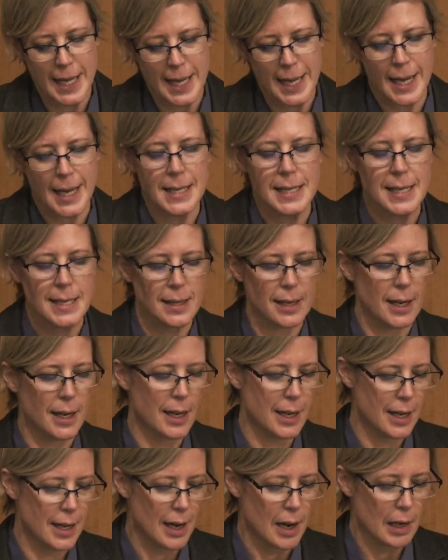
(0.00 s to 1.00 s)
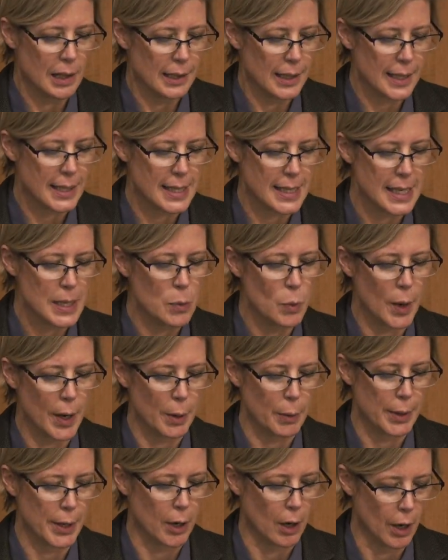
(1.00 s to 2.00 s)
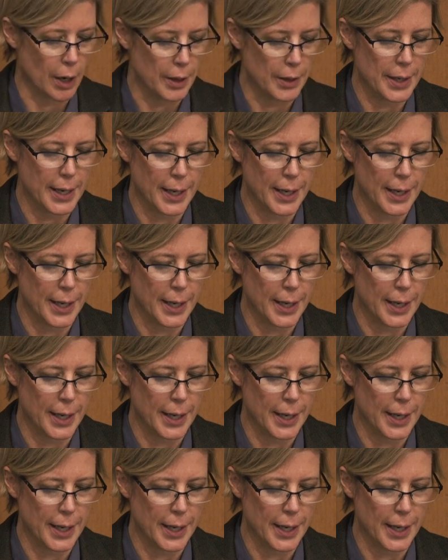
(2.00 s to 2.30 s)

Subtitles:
guess let's see where we are.